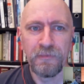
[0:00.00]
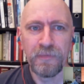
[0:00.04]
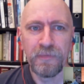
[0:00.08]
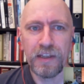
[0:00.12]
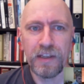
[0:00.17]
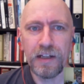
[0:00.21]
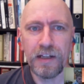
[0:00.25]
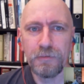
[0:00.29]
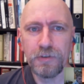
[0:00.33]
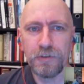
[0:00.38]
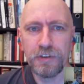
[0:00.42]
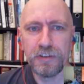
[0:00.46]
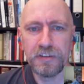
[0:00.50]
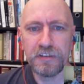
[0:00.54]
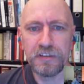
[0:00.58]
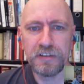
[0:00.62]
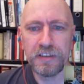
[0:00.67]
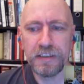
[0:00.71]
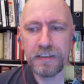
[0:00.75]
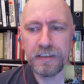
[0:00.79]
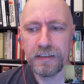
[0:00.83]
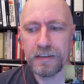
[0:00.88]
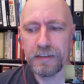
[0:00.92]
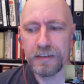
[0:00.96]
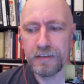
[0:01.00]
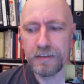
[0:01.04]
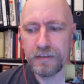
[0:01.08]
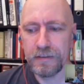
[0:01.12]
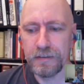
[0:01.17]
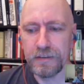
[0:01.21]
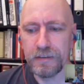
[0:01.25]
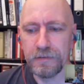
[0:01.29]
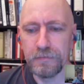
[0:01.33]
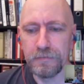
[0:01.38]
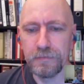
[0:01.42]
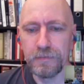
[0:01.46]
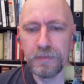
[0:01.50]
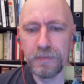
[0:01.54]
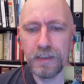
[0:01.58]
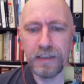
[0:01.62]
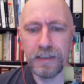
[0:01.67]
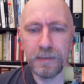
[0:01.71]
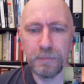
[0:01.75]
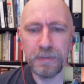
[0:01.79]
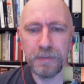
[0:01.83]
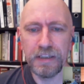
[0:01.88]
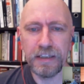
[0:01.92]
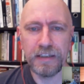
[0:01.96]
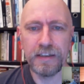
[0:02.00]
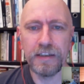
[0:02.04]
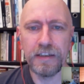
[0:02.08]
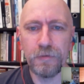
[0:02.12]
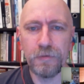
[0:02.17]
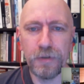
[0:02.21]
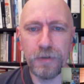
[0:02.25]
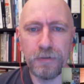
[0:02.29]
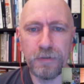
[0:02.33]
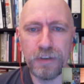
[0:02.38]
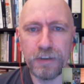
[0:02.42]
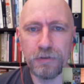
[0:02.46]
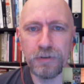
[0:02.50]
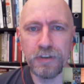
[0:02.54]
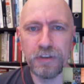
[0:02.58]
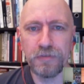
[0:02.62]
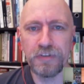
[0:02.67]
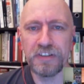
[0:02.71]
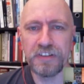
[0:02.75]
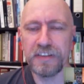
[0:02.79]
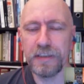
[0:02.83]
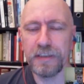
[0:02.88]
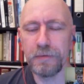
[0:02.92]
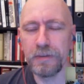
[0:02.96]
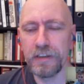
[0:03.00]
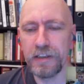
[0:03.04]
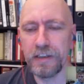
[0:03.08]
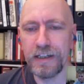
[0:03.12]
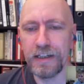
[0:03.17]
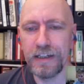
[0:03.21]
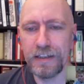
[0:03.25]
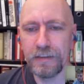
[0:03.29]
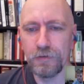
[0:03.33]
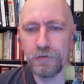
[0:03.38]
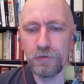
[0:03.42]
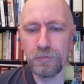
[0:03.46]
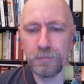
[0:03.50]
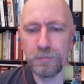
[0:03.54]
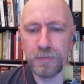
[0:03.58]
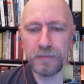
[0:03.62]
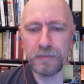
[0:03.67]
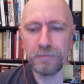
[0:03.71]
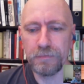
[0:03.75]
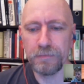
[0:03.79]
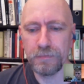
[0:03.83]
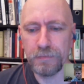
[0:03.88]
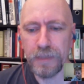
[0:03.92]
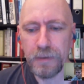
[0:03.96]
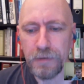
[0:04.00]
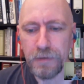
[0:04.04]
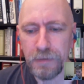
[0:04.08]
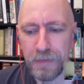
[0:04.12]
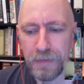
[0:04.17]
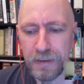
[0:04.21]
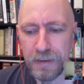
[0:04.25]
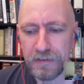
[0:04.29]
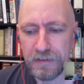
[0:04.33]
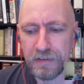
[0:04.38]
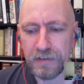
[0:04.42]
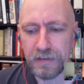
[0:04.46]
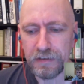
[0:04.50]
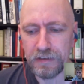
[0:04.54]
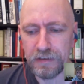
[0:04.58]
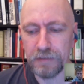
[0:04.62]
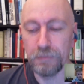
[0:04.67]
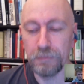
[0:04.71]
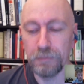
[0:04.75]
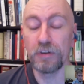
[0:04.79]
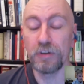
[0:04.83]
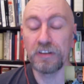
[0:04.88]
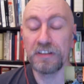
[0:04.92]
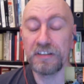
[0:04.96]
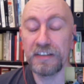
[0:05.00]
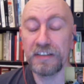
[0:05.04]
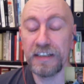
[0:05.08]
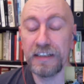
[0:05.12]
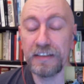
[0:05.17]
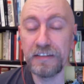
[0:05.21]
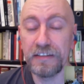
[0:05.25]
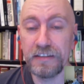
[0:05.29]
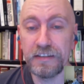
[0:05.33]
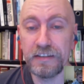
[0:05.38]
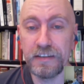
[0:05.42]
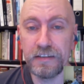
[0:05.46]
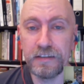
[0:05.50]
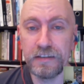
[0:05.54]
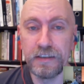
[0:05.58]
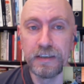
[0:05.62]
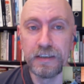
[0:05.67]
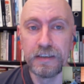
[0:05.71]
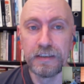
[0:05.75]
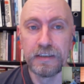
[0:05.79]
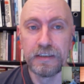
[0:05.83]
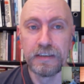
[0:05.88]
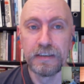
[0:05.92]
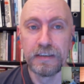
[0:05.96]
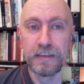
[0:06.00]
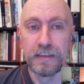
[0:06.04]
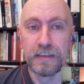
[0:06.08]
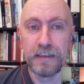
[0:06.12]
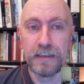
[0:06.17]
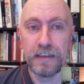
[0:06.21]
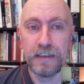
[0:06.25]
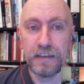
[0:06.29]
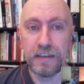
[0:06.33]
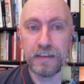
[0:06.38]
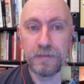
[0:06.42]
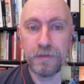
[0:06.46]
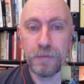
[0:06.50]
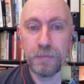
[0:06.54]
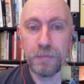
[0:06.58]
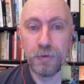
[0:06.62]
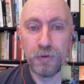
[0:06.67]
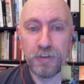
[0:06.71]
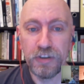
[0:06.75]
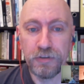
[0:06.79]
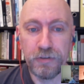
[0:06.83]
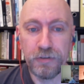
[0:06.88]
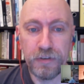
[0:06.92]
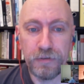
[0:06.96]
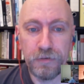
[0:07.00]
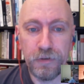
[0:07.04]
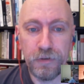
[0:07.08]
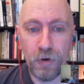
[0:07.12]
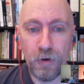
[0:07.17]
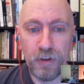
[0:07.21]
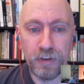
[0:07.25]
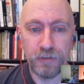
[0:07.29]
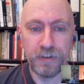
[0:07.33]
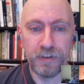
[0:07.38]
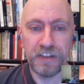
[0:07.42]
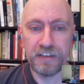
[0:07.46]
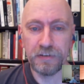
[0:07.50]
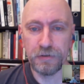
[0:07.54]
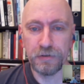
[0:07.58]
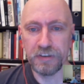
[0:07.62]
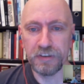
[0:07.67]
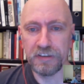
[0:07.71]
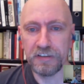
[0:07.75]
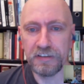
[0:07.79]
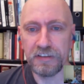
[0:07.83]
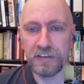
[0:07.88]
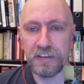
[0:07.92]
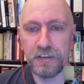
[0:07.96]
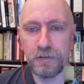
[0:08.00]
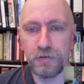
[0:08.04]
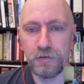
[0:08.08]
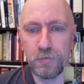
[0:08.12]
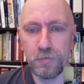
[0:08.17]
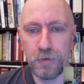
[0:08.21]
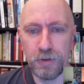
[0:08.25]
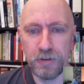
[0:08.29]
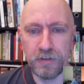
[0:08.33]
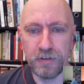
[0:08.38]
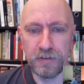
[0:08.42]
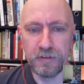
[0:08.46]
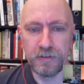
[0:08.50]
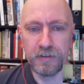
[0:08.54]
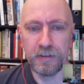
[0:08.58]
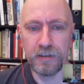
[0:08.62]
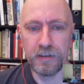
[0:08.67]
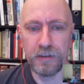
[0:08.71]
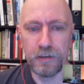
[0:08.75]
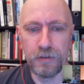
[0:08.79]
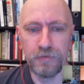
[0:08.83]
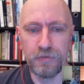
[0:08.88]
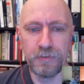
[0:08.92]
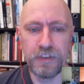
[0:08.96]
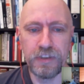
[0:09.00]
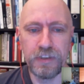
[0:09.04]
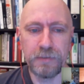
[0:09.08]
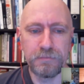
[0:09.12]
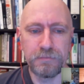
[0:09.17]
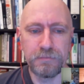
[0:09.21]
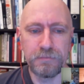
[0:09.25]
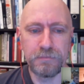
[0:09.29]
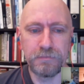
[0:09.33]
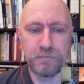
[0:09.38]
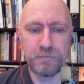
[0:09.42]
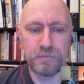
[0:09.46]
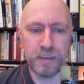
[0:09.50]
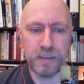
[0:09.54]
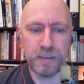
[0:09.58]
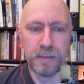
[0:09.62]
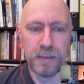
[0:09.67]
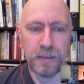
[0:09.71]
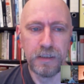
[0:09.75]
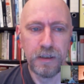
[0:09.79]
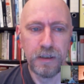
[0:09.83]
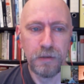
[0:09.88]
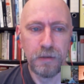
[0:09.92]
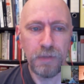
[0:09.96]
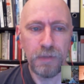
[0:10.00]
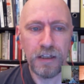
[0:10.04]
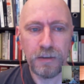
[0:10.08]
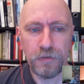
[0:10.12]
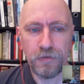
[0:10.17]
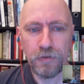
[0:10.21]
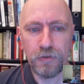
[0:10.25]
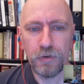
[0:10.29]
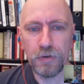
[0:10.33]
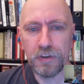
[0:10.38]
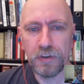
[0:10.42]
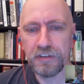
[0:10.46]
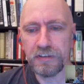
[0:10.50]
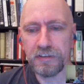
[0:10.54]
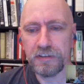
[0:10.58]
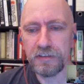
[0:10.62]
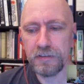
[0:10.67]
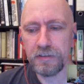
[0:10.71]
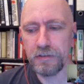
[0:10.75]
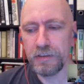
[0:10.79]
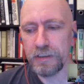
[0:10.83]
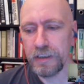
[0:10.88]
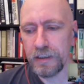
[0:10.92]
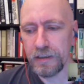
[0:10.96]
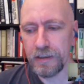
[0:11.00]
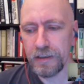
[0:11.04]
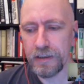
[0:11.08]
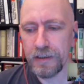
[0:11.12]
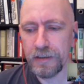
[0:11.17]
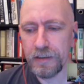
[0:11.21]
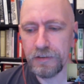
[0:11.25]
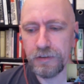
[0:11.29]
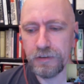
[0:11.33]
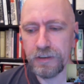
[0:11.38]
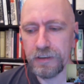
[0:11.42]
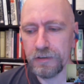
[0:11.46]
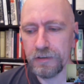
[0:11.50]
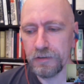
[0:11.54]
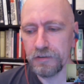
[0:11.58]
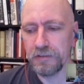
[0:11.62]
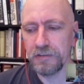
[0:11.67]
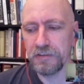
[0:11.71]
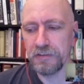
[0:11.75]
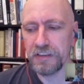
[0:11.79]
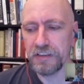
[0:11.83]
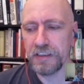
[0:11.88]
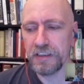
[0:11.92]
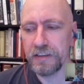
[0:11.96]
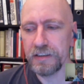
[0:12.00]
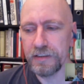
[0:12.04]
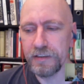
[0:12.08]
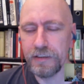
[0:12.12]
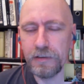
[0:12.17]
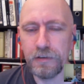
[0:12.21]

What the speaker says: I'm just saying that in the beginning, when we don't have a stable client, would maybe make more sense that we put all the resources into one of them. Yeah. But of course, on the other hand, you can also say a little